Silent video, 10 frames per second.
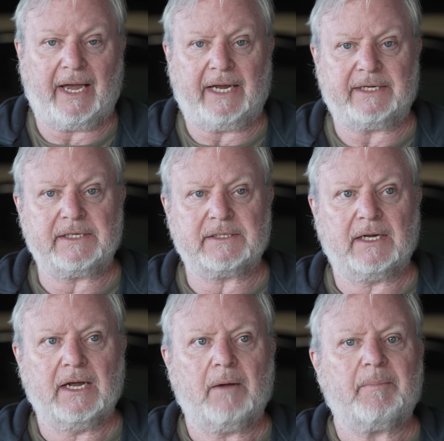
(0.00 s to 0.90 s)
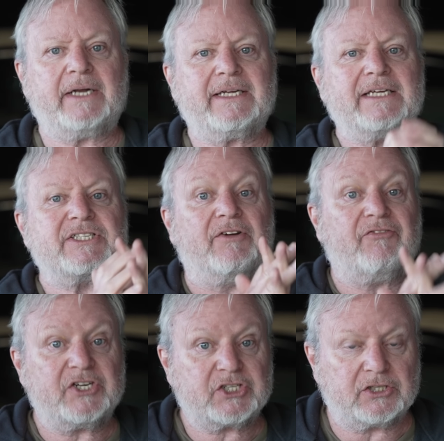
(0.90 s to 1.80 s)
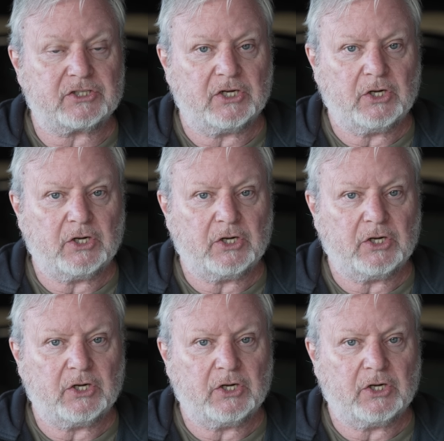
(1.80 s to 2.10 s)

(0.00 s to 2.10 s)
added, but sufficient.